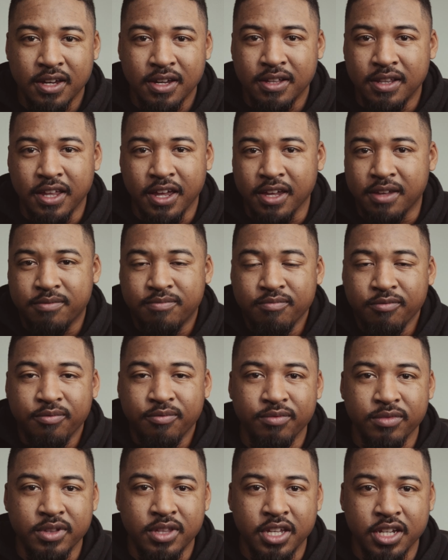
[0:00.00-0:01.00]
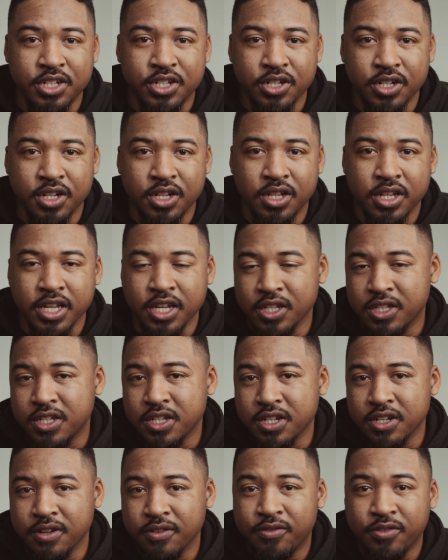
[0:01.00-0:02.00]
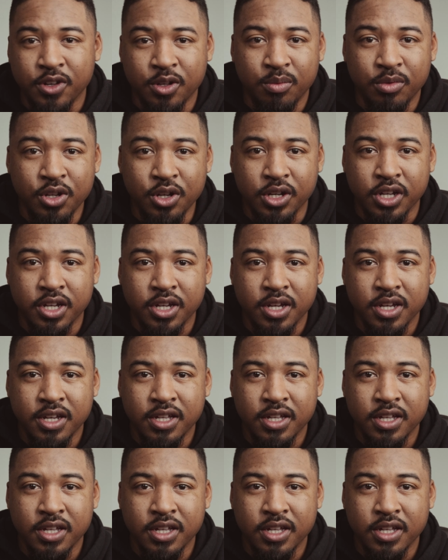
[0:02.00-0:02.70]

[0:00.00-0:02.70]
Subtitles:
like digital into film look.